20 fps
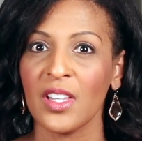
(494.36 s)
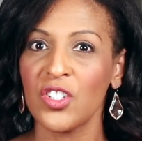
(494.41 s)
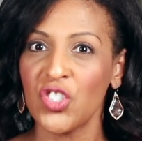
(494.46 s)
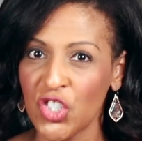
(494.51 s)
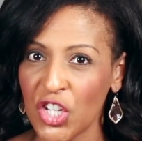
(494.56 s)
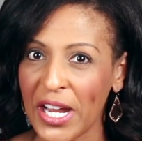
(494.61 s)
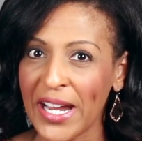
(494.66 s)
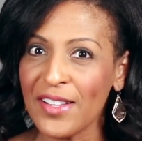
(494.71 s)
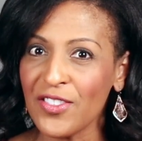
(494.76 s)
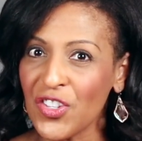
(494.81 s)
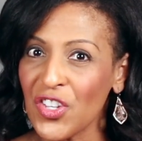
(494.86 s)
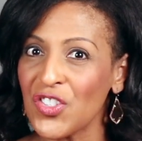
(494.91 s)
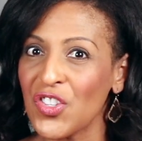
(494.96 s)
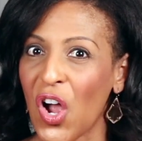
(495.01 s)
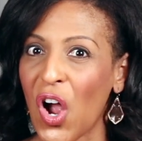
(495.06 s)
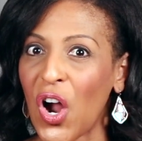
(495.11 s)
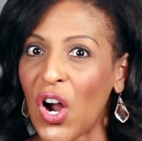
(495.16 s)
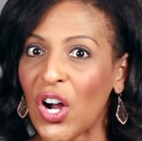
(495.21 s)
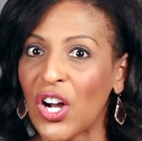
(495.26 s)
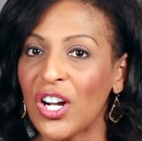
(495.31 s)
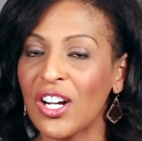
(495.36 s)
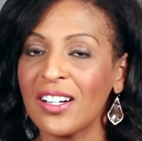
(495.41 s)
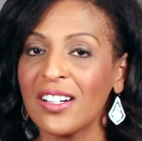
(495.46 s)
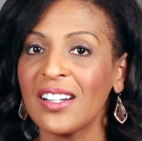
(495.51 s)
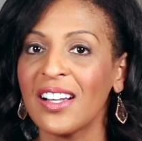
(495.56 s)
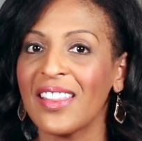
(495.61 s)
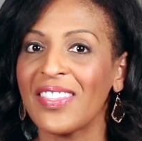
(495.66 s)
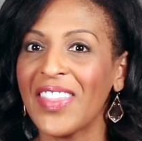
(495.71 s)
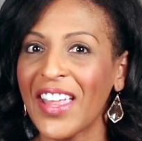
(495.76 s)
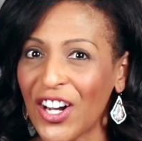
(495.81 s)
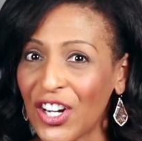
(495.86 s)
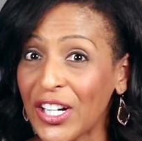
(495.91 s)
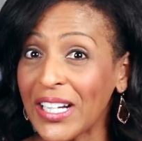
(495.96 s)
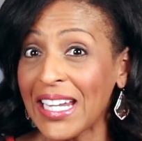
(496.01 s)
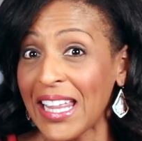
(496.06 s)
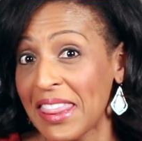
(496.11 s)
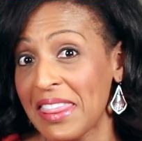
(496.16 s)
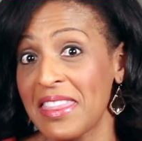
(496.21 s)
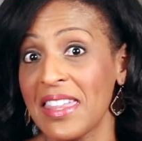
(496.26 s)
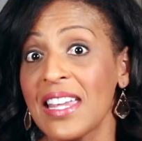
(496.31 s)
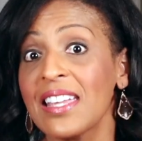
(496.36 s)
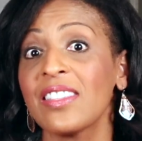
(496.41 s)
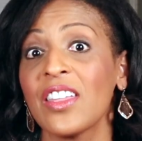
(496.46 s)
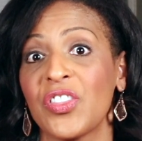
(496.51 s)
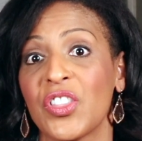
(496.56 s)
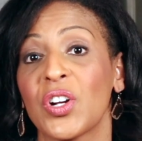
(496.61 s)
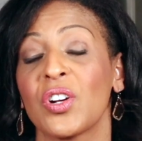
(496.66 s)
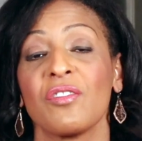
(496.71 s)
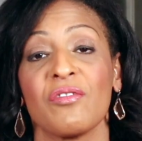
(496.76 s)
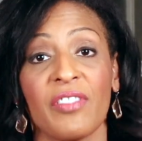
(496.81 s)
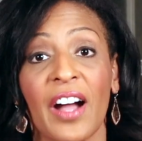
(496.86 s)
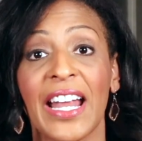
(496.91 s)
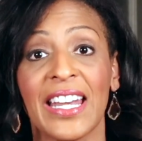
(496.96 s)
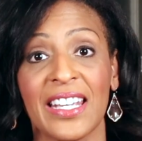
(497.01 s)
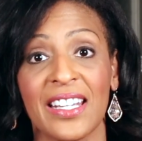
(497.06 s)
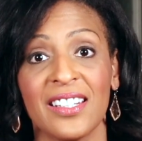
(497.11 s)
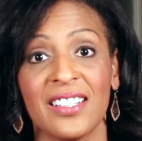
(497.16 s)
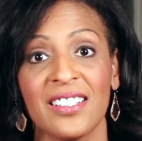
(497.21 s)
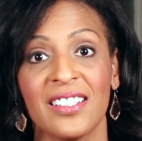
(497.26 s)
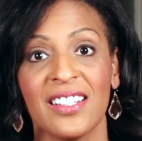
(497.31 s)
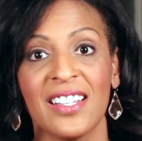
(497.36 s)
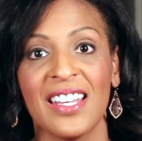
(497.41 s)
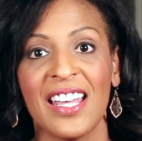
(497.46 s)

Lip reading: chances are they're gonna think that they're invited